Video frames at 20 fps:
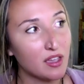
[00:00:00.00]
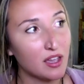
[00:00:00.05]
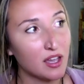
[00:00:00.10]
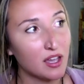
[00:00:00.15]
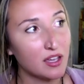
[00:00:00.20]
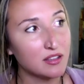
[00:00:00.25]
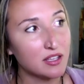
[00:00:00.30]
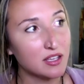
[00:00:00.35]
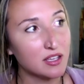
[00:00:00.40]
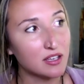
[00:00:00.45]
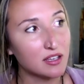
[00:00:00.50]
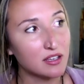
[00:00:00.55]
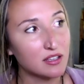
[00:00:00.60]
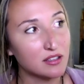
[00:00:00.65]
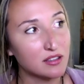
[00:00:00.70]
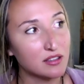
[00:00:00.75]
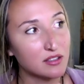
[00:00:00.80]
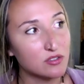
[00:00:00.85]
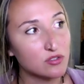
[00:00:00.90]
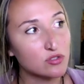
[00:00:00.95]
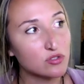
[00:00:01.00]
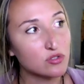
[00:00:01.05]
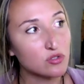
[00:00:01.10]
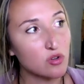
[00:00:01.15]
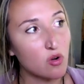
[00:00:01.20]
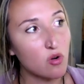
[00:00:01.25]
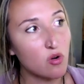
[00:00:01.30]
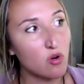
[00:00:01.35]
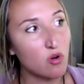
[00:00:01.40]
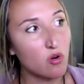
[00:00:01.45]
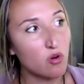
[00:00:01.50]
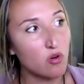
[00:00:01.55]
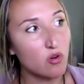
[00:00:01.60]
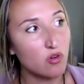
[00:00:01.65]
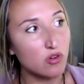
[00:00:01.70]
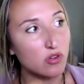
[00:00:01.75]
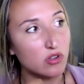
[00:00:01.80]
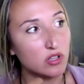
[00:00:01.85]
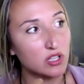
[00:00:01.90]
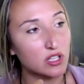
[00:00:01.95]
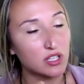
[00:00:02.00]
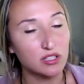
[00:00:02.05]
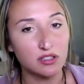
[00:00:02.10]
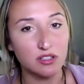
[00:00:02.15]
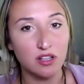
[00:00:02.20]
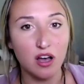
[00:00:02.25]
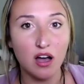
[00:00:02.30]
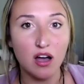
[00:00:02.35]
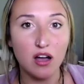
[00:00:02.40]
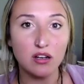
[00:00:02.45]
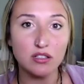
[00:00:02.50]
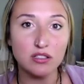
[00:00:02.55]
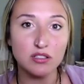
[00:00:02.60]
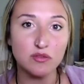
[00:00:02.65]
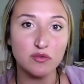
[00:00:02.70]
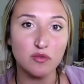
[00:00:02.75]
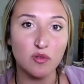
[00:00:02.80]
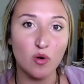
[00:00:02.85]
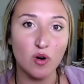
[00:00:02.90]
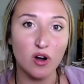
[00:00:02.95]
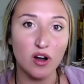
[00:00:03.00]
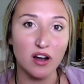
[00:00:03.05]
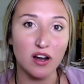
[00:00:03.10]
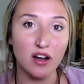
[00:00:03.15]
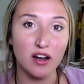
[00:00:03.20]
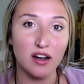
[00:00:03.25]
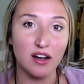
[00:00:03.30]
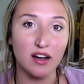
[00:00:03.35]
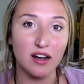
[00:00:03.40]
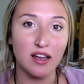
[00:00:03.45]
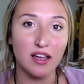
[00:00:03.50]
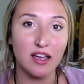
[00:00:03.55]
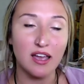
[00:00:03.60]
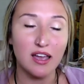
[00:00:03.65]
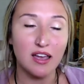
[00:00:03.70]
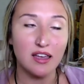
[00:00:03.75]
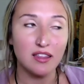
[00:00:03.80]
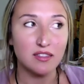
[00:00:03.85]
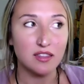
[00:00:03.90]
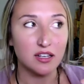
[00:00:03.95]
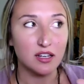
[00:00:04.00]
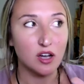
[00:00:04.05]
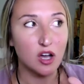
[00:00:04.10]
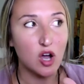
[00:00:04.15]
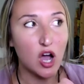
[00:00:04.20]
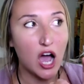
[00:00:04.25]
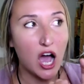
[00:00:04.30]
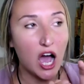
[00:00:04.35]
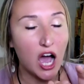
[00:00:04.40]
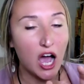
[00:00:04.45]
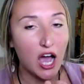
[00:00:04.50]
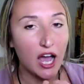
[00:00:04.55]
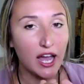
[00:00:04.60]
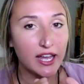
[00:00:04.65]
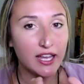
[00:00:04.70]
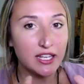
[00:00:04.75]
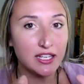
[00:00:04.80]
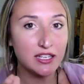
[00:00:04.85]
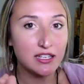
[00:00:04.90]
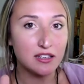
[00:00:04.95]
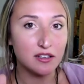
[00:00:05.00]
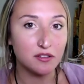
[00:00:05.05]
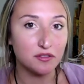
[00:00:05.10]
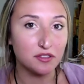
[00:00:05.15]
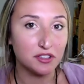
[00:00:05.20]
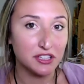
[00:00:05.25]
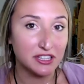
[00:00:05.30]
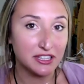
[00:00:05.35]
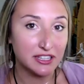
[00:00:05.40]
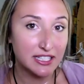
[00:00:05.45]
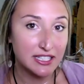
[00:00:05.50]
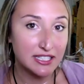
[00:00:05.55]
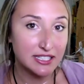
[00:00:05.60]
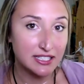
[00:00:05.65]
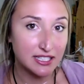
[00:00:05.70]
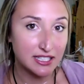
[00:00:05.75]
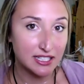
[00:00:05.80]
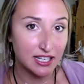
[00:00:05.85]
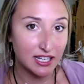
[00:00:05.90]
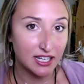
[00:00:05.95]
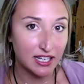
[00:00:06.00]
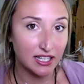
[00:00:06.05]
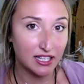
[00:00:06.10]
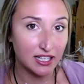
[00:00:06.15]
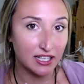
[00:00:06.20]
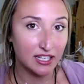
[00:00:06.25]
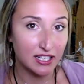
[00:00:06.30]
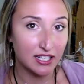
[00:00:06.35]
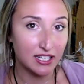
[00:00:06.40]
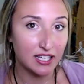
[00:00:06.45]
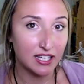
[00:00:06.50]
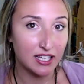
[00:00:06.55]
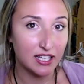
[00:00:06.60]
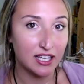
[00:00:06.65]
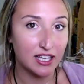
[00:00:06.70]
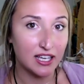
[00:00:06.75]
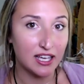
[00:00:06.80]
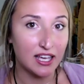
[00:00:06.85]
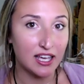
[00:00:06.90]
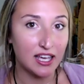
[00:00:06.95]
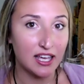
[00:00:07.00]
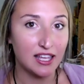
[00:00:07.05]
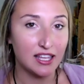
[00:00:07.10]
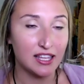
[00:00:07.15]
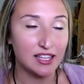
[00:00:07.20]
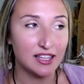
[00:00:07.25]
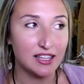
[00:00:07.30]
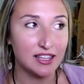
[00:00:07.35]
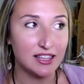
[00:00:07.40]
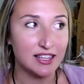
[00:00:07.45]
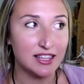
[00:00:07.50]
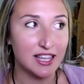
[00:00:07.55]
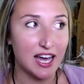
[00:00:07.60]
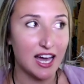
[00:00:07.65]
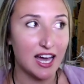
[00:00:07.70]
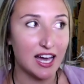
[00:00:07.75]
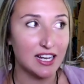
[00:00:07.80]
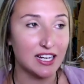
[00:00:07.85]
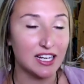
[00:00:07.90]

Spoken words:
I think the soul longs for the kind of listening that